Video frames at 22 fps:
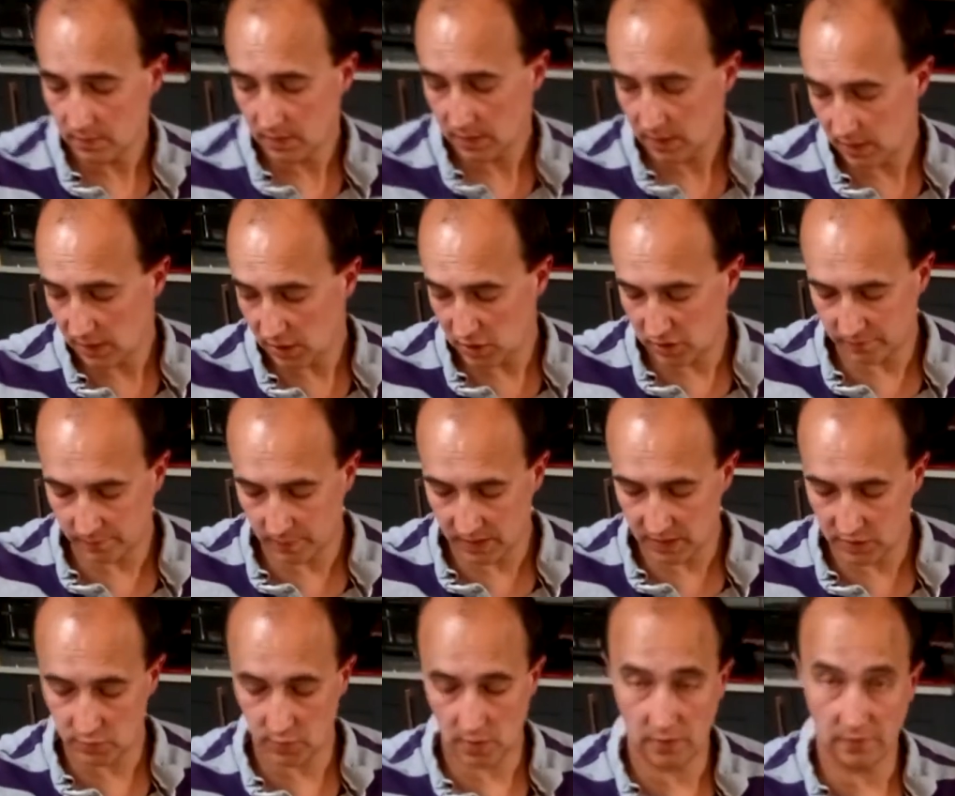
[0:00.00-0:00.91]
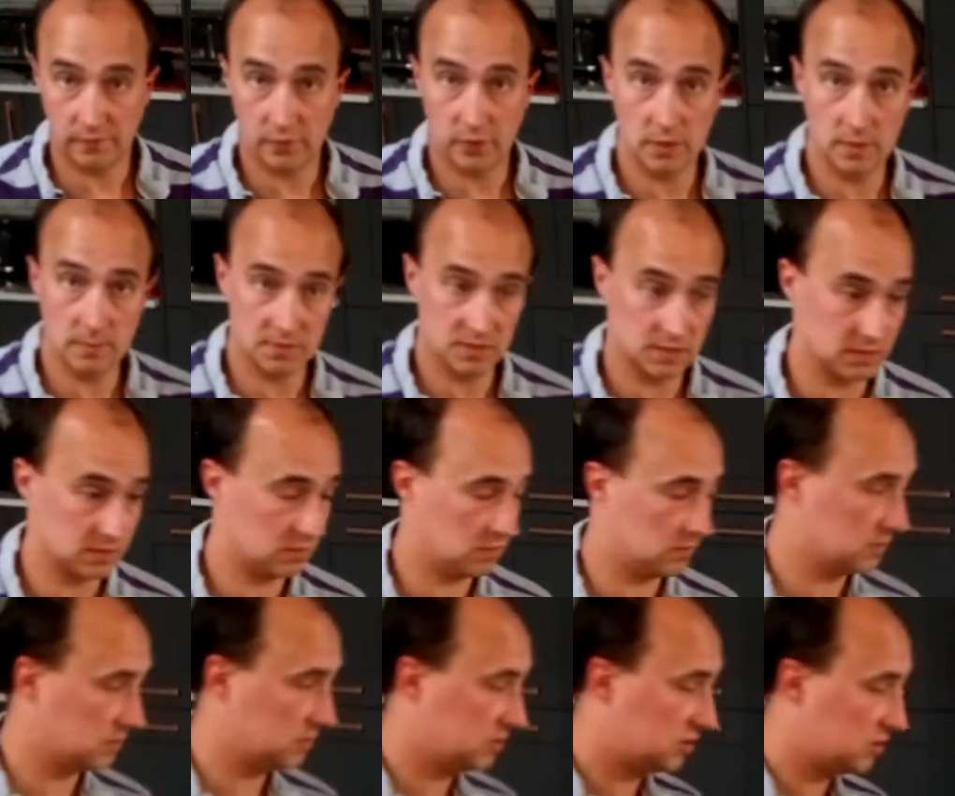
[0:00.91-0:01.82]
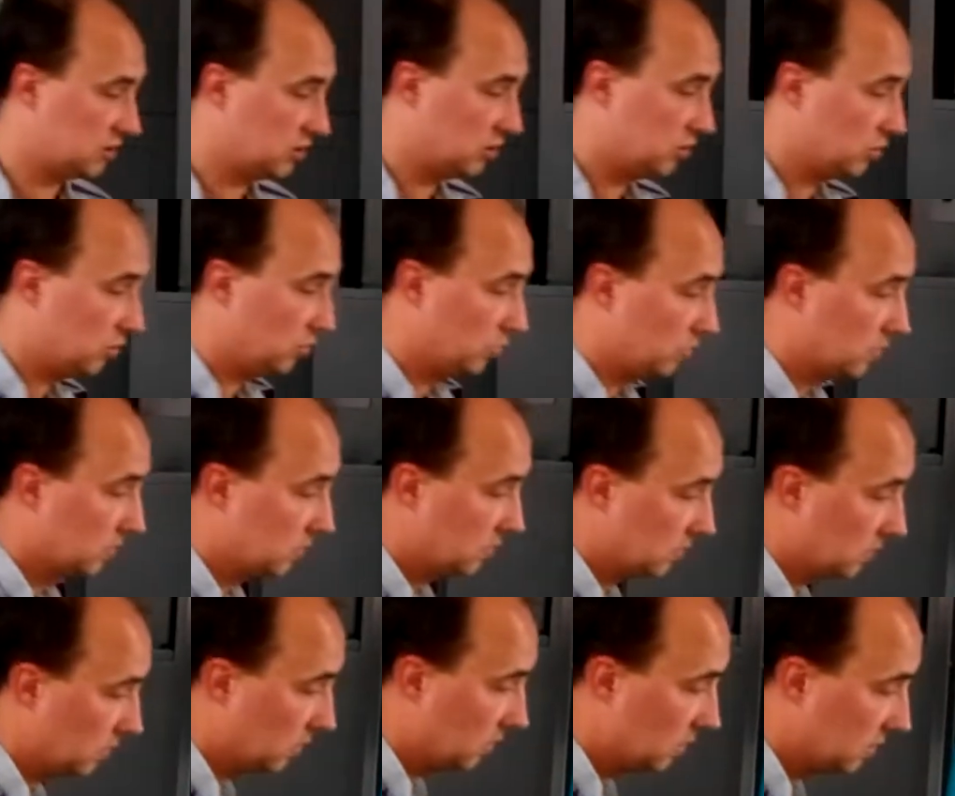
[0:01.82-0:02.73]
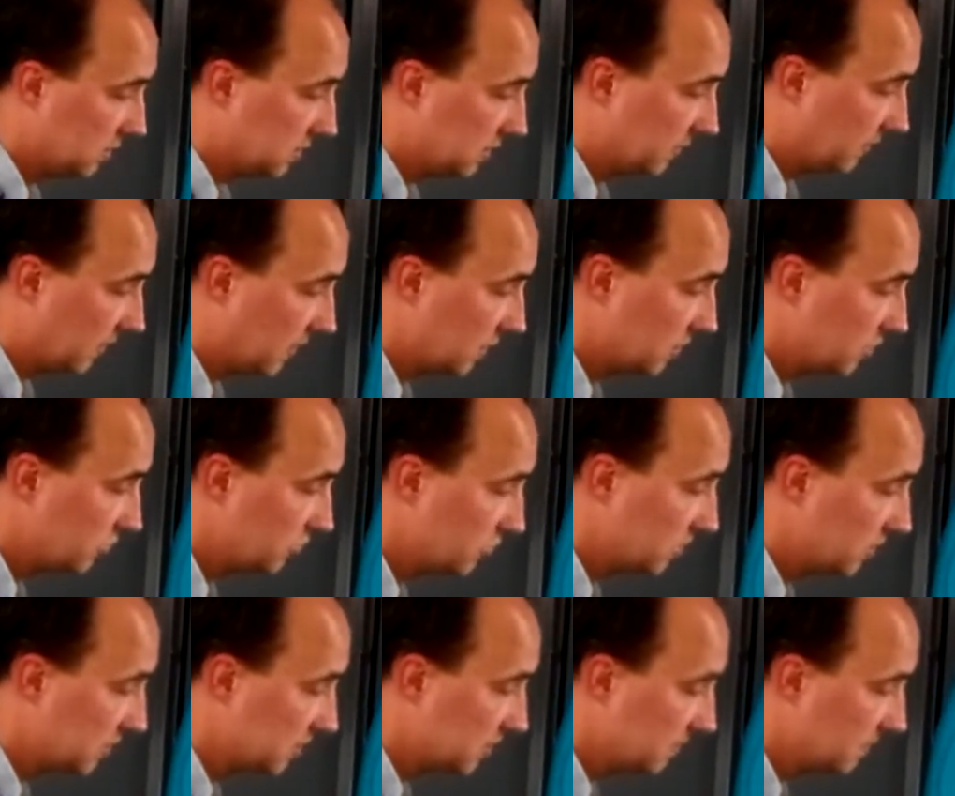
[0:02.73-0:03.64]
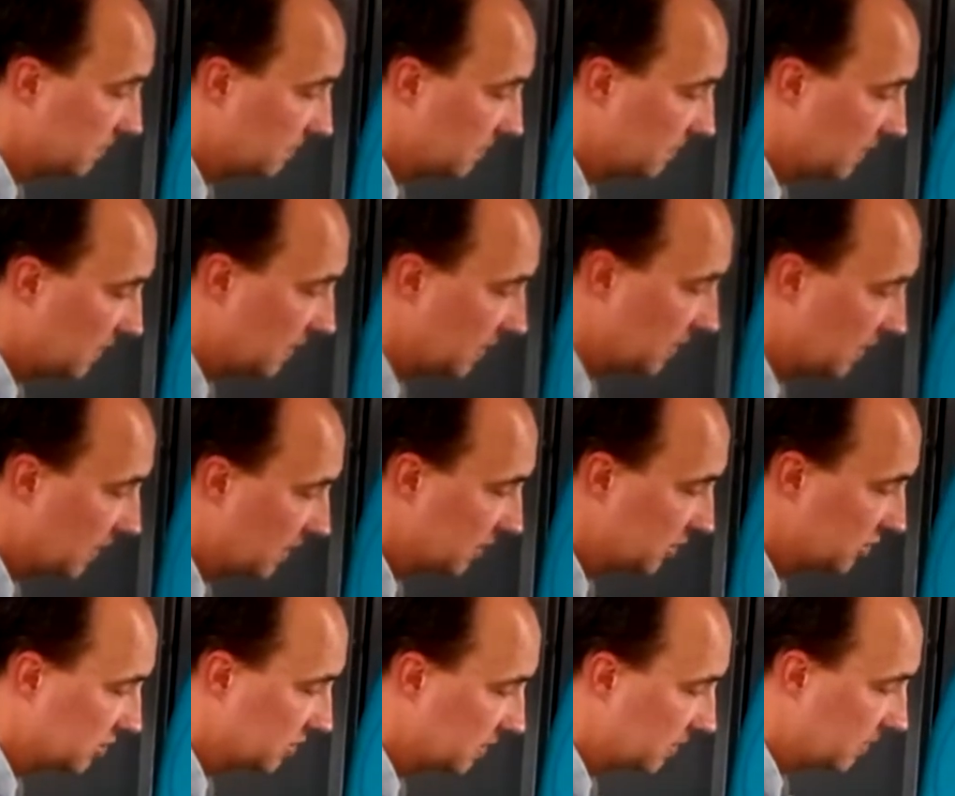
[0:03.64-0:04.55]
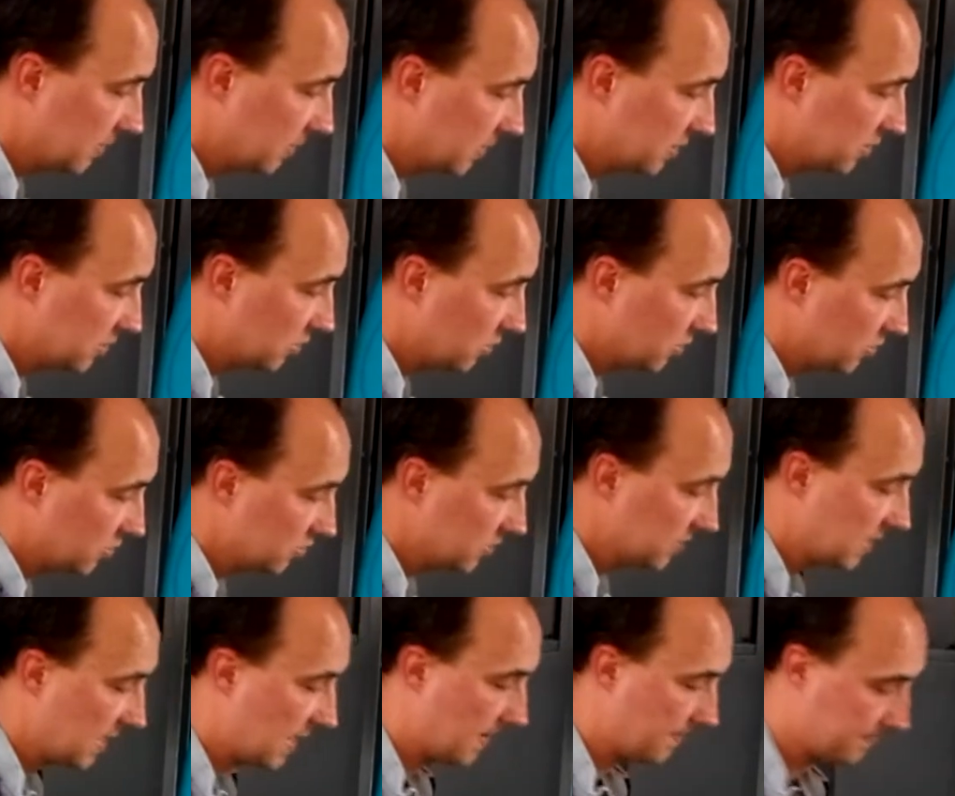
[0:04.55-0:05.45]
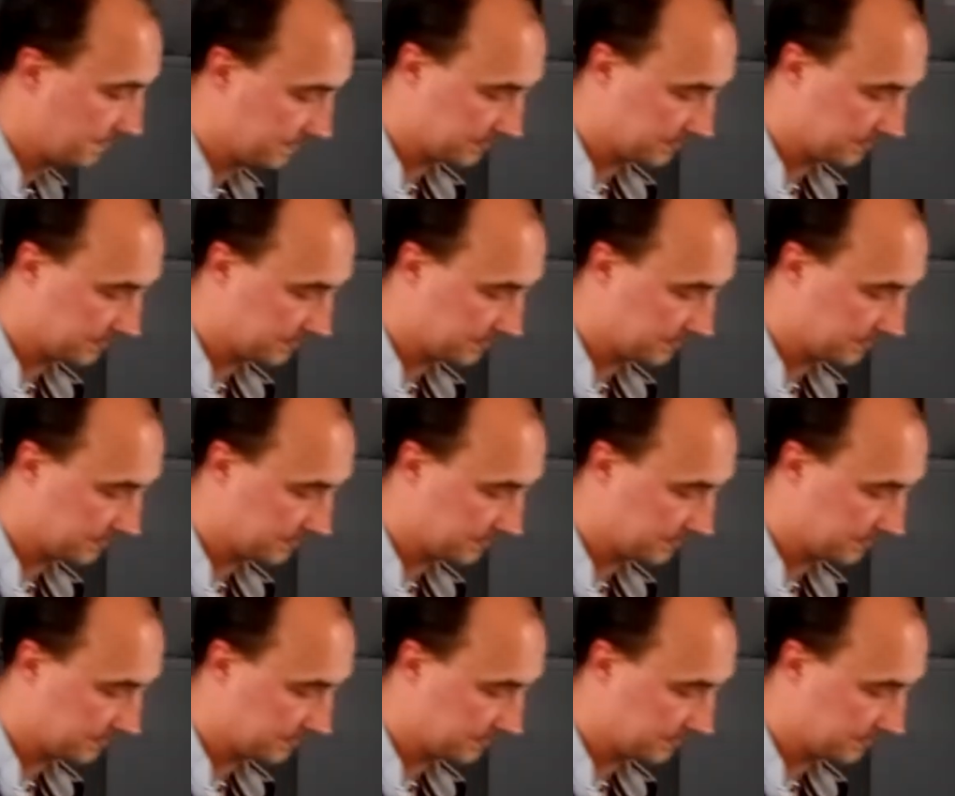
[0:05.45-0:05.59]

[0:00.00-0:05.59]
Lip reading: each of my 12 groups has got 2 lots of hundreds, and then I just name my 200 there.